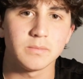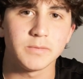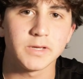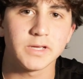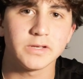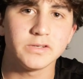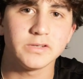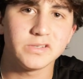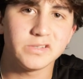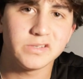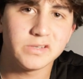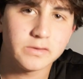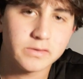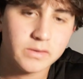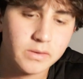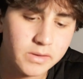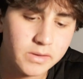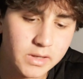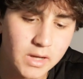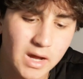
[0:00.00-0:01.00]
because you see,
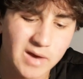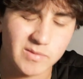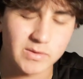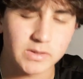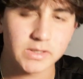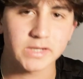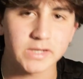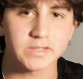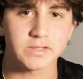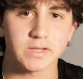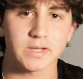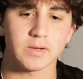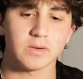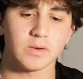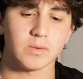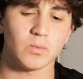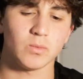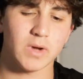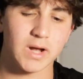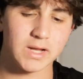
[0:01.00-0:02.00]
something I realized
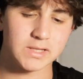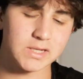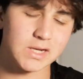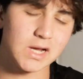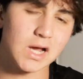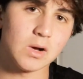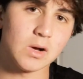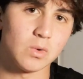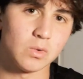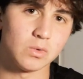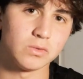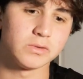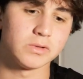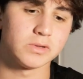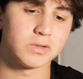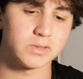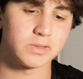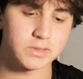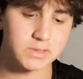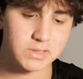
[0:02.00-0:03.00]
as I got
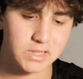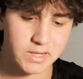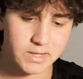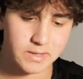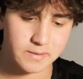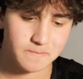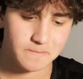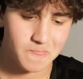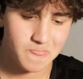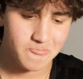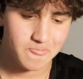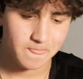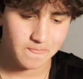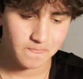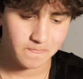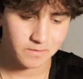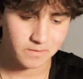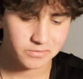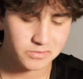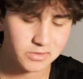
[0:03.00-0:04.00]
older is, like,
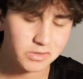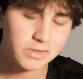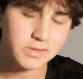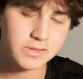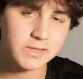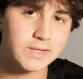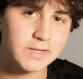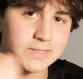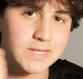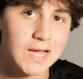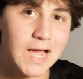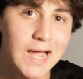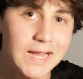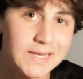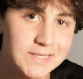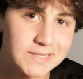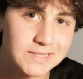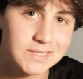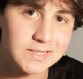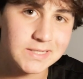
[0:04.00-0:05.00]
there's certain things
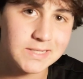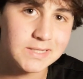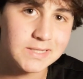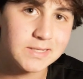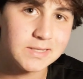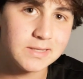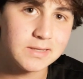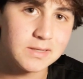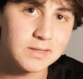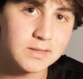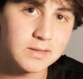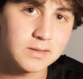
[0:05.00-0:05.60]
I see